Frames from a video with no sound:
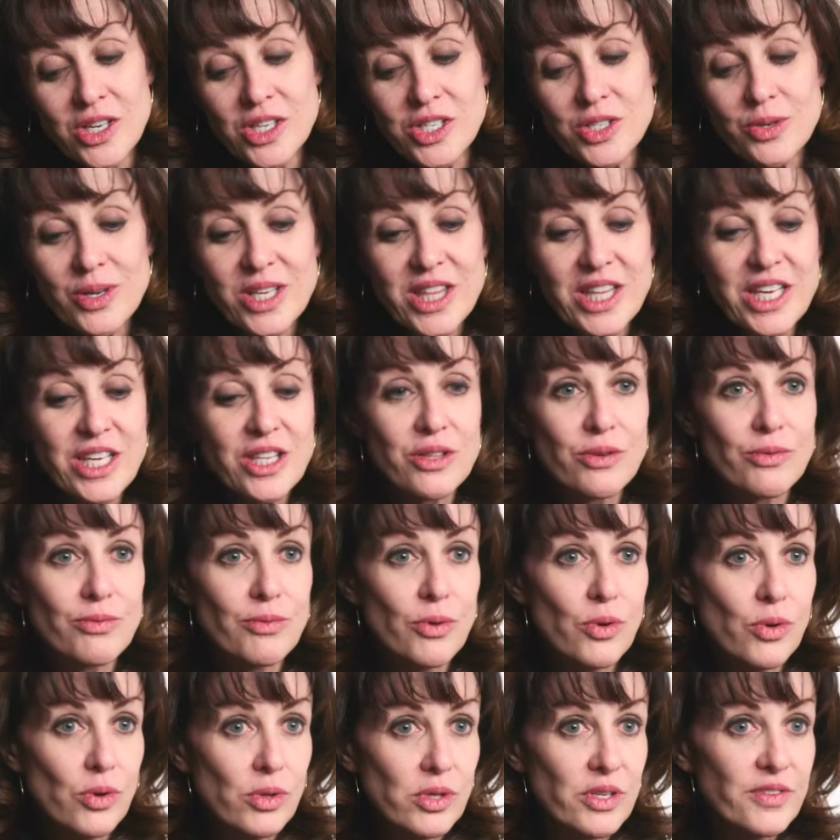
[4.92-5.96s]
So I think the
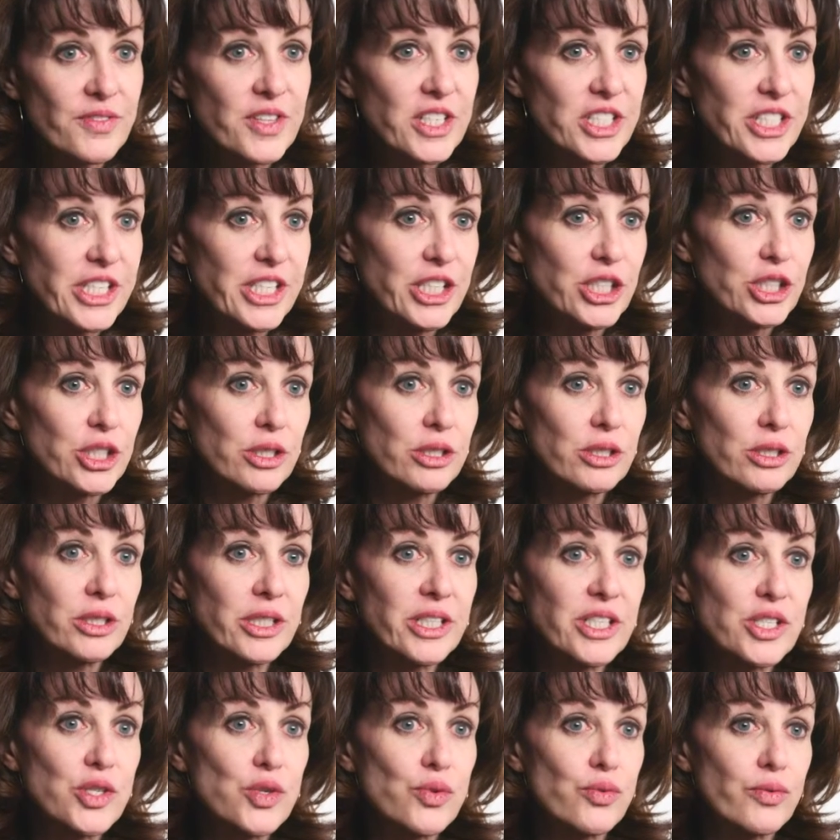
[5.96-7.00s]
role of the teacher
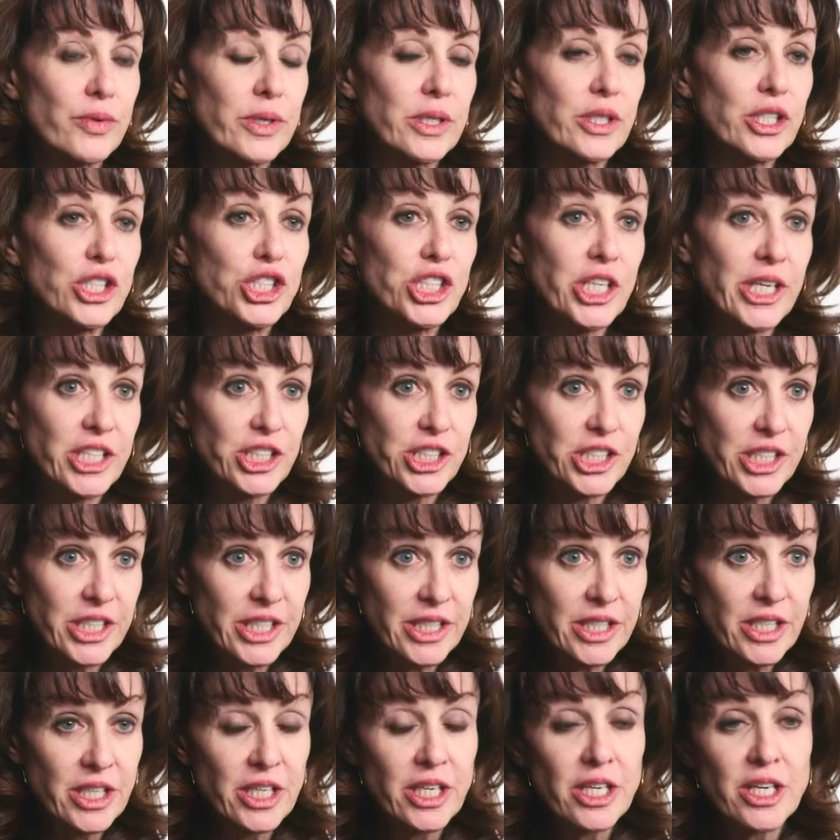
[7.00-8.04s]
is really
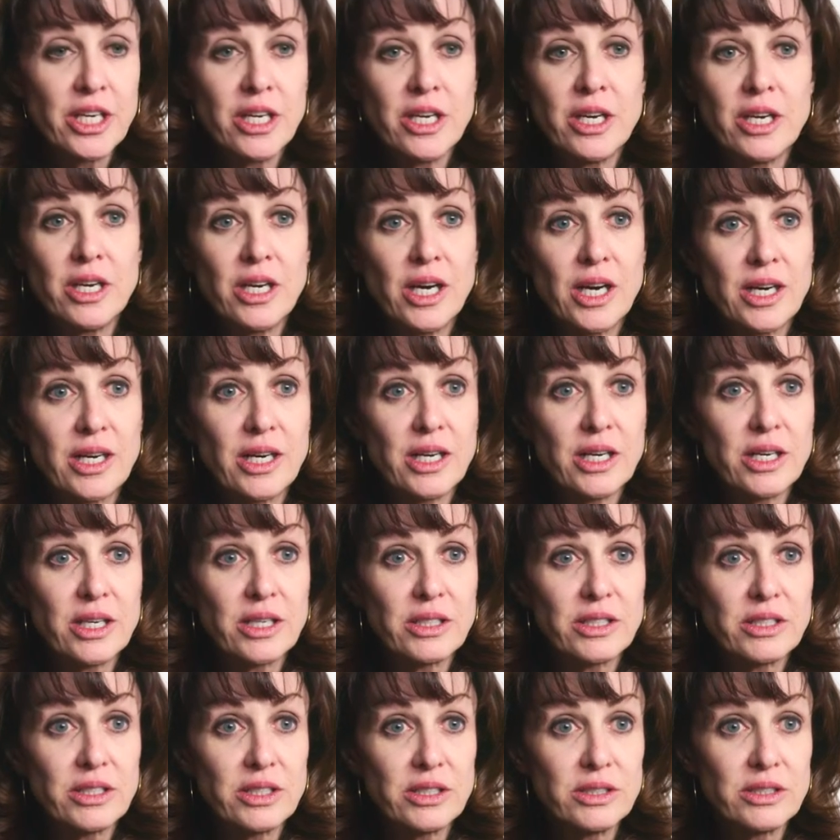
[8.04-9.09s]
changing,
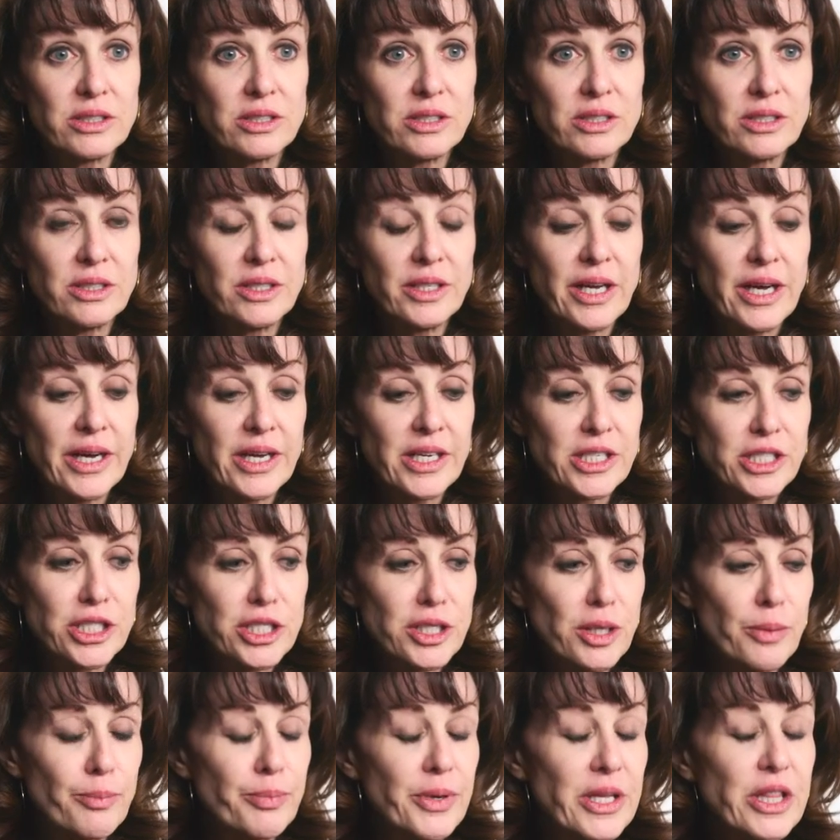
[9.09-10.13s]
uh,
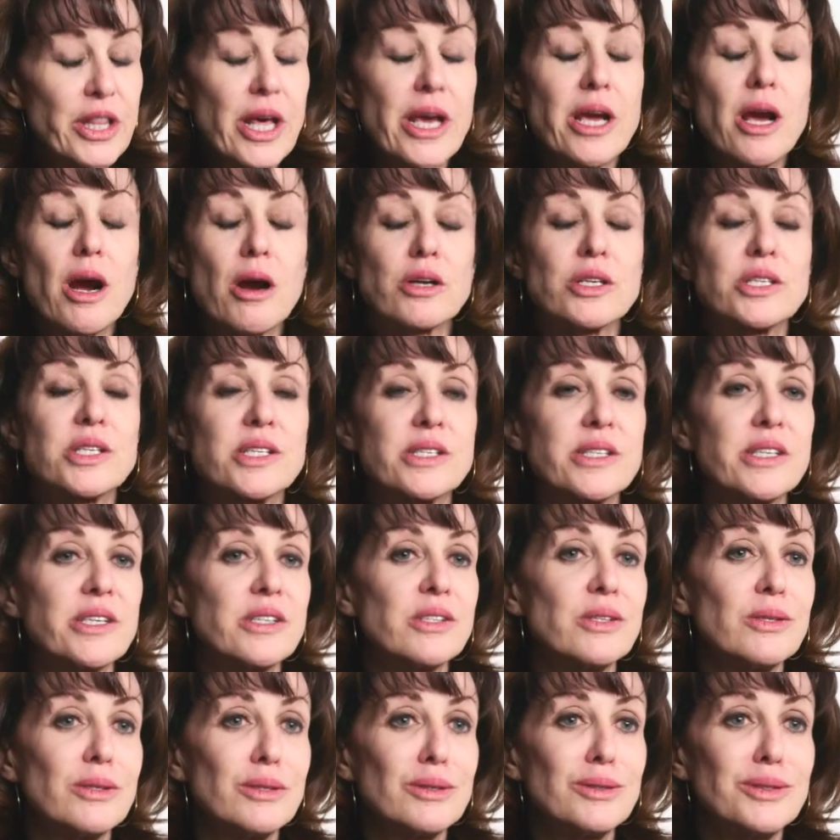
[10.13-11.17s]
and but they are
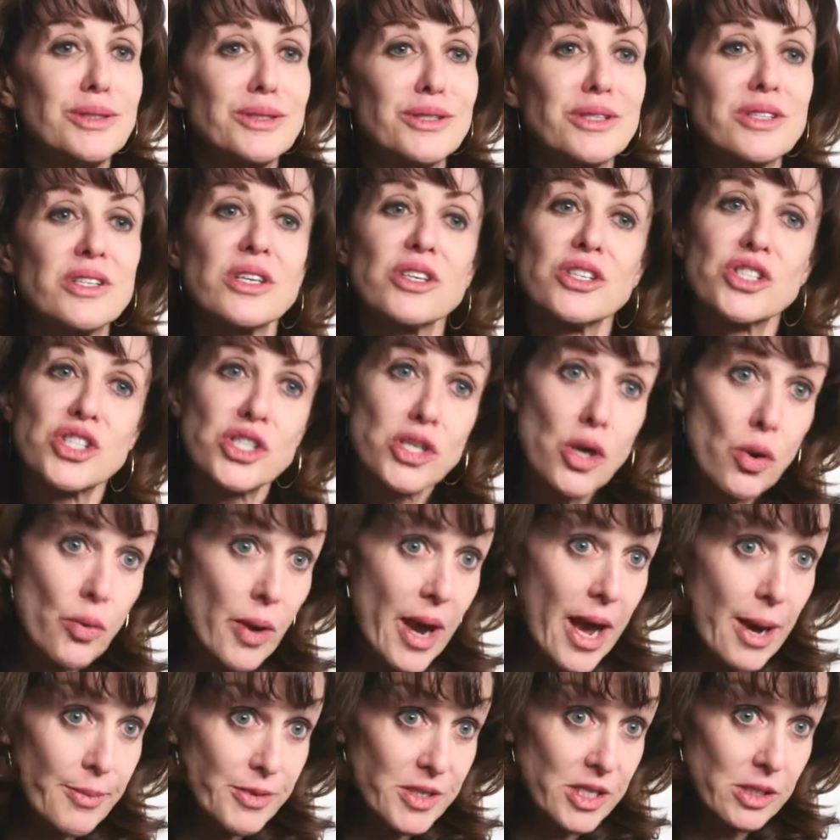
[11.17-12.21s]
still so
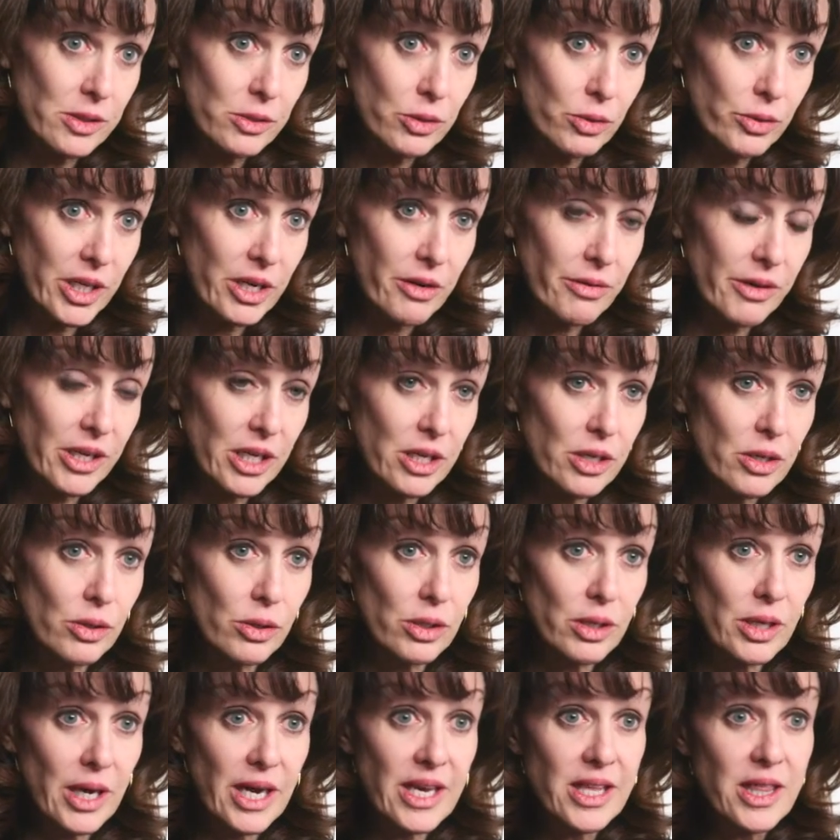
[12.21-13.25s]
absolutely
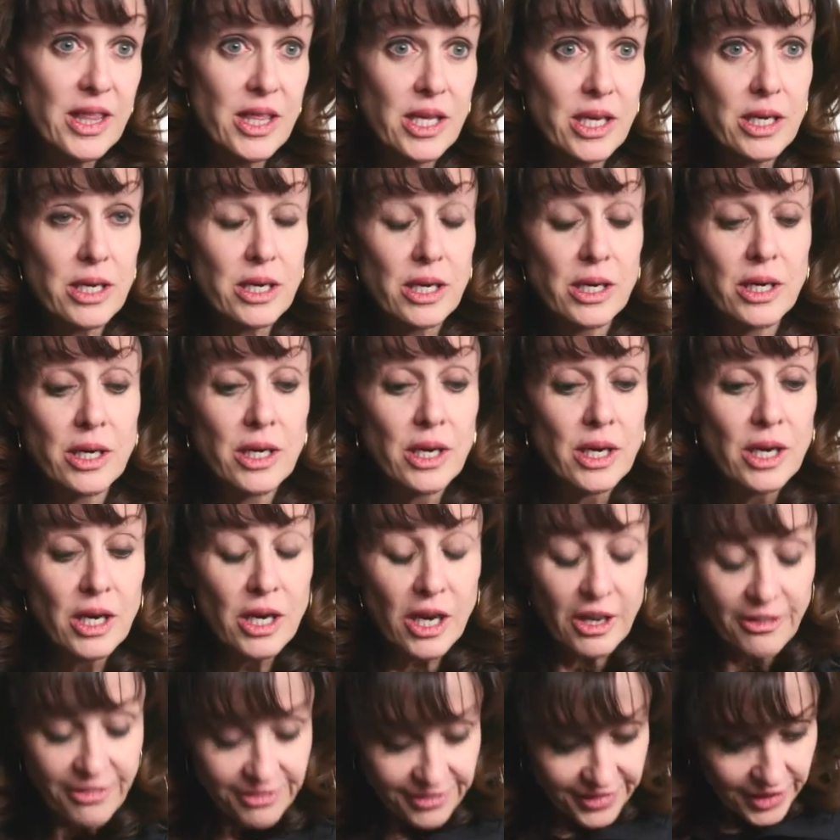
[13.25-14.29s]
critical. I think
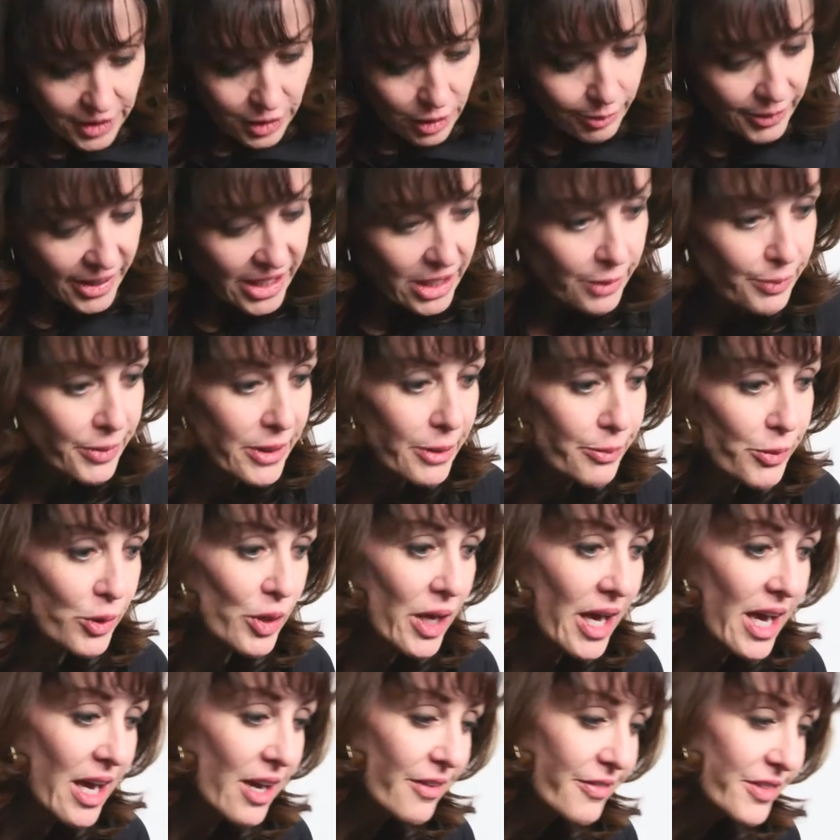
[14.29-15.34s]
a fear many people
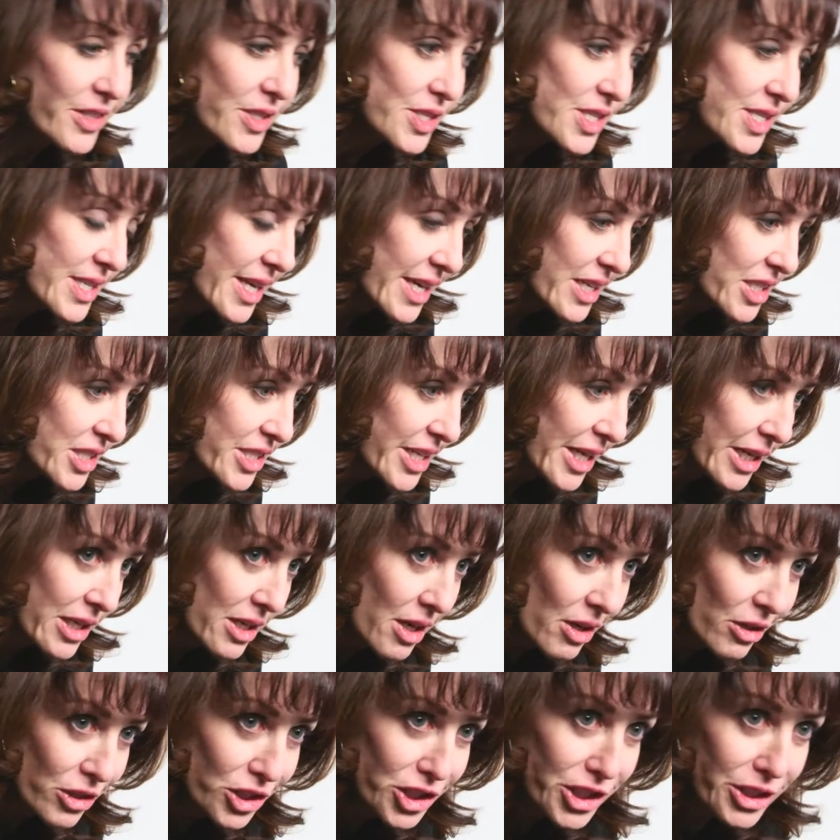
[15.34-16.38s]
have is that
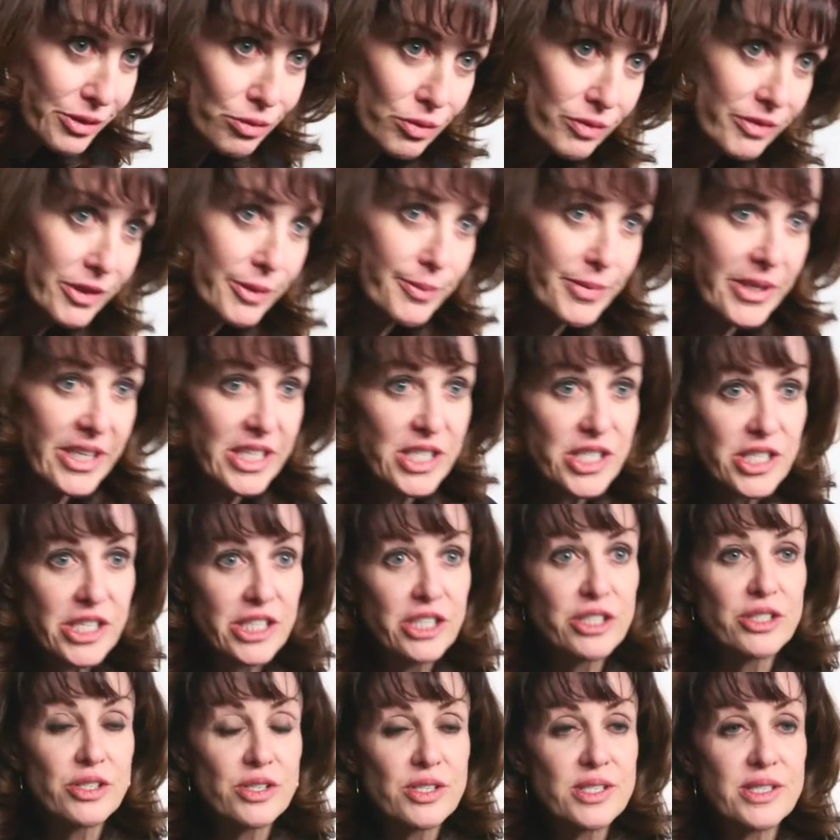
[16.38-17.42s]
technology will replace
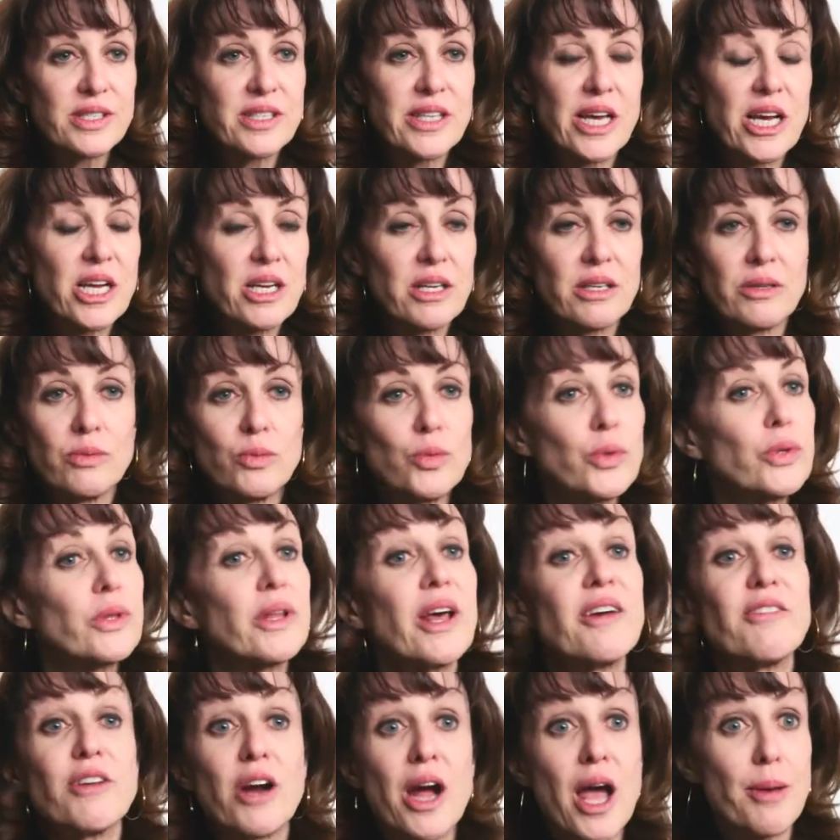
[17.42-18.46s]
teachers. That will
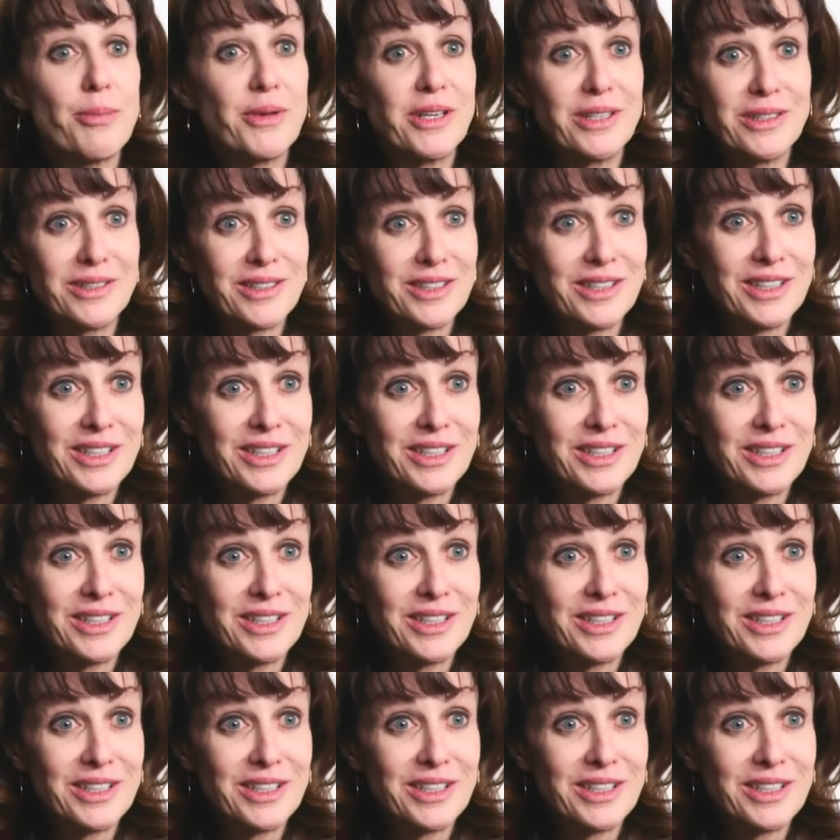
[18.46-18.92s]
never happen.